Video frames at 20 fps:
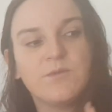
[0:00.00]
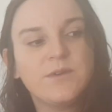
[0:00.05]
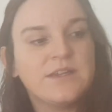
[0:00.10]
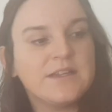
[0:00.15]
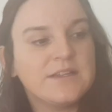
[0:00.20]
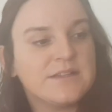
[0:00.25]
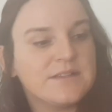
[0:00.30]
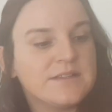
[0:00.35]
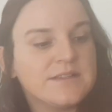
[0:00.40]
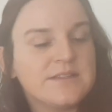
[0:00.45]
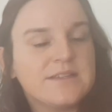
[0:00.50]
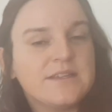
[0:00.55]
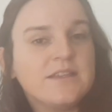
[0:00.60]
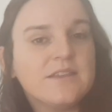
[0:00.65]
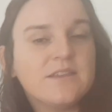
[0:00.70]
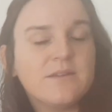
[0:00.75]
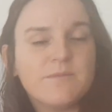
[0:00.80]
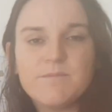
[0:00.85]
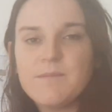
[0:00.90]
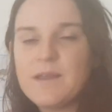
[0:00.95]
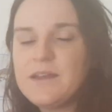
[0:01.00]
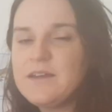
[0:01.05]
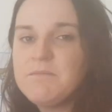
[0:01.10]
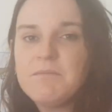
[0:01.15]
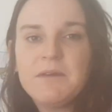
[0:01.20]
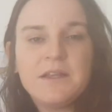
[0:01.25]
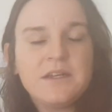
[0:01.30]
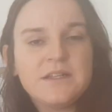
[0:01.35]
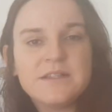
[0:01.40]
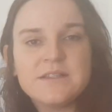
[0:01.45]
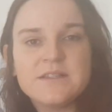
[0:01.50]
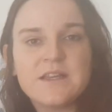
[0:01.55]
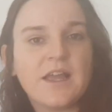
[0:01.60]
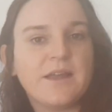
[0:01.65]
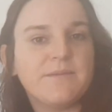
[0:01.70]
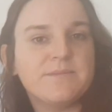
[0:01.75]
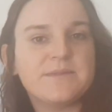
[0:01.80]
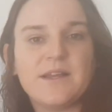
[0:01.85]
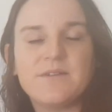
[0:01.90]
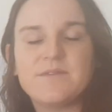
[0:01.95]
We can see them many, many
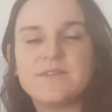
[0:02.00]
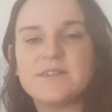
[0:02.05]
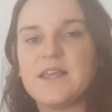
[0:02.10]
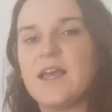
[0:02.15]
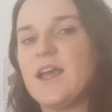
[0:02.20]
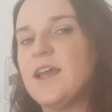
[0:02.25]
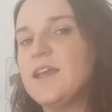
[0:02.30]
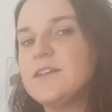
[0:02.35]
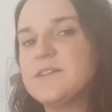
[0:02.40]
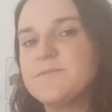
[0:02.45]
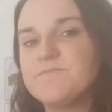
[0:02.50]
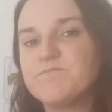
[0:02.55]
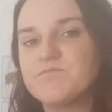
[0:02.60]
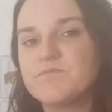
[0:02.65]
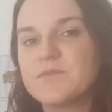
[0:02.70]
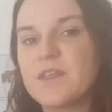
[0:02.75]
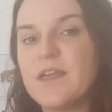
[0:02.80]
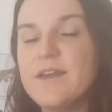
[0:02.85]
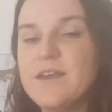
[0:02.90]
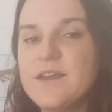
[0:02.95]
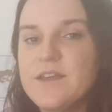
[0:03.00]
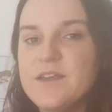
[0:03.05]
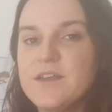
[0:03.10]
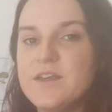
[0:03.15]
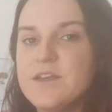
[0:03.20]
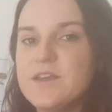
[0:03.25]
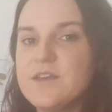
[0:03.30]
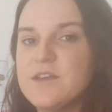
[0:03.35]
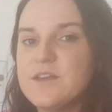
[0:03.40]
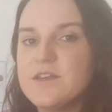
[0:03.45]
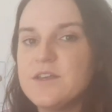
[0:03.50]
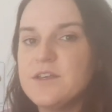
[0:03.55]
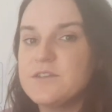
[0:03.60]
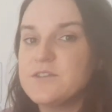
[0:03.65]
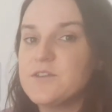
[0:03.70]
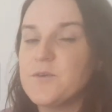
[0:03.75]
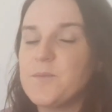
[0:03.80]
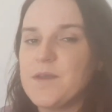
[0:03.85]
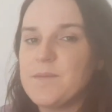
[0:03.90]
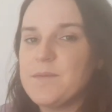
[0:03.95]
times outside.
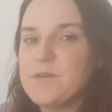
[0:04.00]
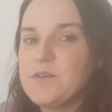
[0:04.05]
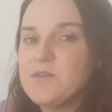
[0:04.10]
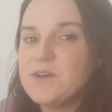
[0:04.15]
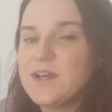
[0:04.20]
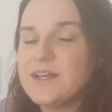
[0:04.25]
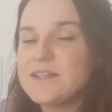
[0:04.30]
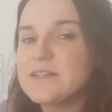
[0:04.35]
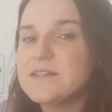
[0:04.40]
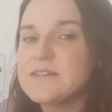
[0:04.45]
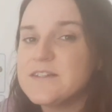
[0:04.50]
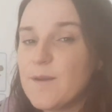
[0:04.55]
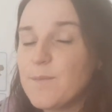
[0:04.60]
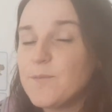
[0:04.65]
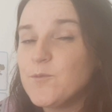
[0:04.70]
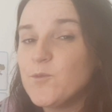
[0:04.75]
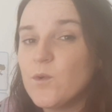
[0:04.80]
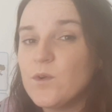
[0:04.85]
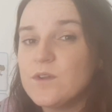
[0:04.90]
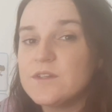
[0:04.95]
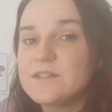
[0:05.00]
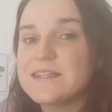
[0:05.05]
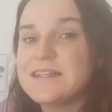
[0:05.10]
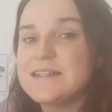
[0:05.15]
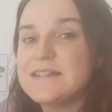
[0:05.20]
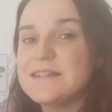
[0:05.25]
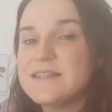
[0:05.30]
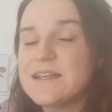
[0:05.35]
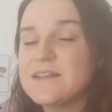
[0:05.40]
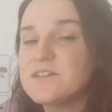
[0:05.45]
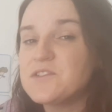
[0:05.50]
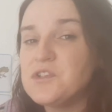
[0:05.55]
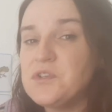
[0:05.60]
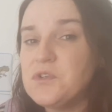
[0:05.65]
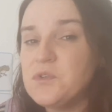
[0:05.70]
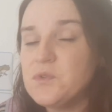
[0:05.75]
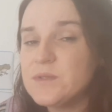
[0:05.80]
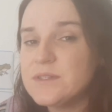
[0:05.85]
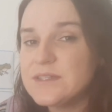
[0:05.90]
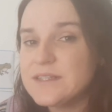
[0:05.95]
So maybe you guys can tell me what insects
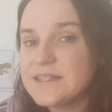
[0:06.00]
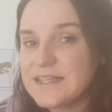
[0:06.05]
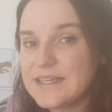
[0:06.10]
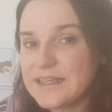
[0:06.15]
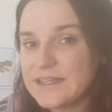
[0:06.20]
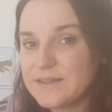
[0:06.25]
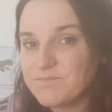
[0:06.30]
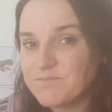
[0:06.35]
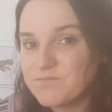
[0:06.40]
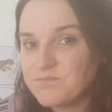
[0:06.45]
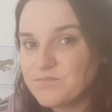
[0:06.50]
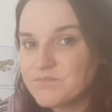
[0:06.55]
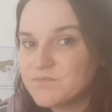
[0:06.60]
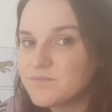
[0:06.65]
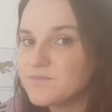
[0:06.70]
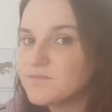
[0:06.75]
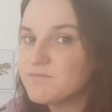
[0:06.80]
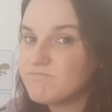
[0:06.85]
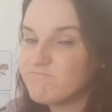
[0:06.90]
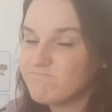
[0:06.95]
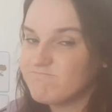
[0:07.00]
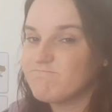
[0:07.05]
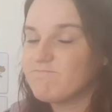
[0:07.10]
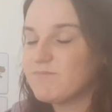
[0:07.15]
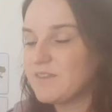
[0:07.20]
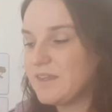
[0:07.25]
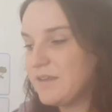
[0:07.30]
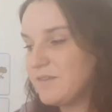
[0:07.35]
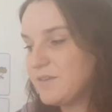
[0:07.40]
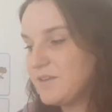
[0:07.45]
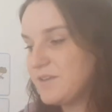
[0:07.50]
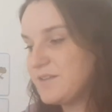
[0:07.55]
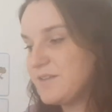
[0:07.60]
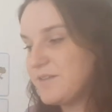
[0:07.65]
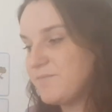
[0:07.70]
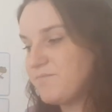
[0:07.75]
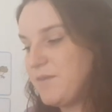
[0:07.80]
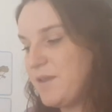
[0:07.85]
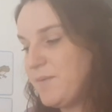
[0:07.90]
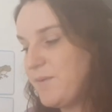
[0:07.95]
you see.
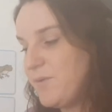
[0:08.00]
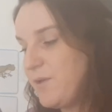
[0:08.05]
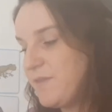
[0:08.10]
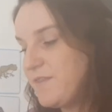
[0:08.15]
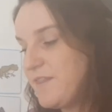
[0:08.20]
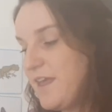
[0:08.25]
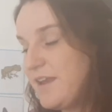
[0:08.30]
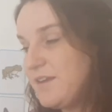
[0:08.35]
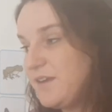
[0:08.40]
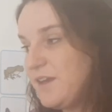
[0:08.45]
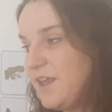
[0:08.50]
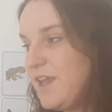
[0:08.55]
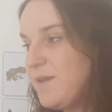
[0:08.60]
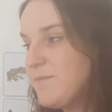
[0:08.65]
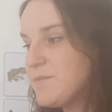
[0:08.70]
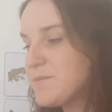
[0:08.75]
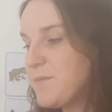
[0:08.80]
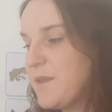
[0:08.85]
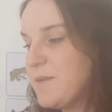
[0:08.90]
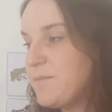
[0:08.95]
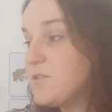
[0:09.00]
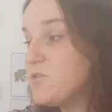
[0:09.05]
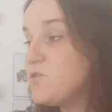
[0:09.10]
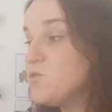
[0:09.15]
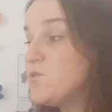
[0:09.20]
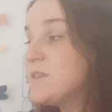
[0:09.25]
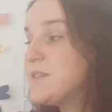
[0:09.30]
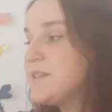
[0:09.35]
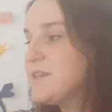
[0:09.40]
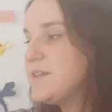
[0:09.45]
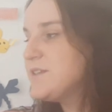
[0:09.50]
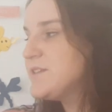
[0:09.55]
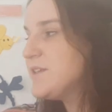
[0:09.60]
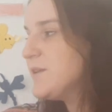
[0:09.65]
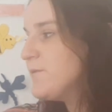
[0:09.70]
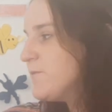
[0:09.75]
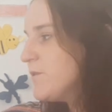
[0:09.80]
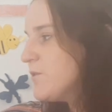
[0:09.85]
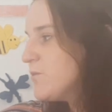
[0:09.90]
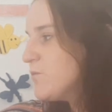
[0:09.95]
Maybe with their names, maybe you see
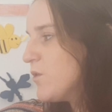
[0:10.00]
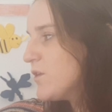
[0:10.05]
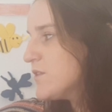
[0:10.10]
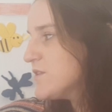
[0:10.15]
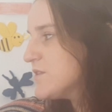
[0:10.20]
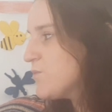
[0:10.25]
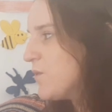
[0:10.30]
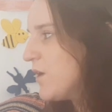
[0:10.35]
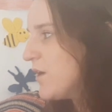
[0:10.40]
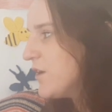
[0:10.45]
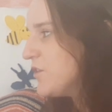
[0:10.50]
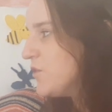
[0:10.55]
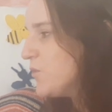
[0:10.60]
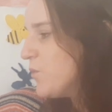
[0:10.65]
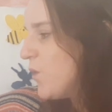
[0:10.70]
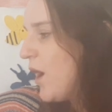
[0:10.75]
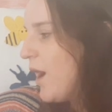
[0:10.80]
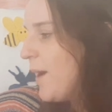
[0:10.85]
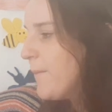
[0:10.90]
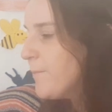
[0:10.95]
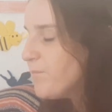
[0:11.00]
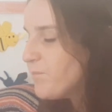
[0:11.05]
different ones where you are.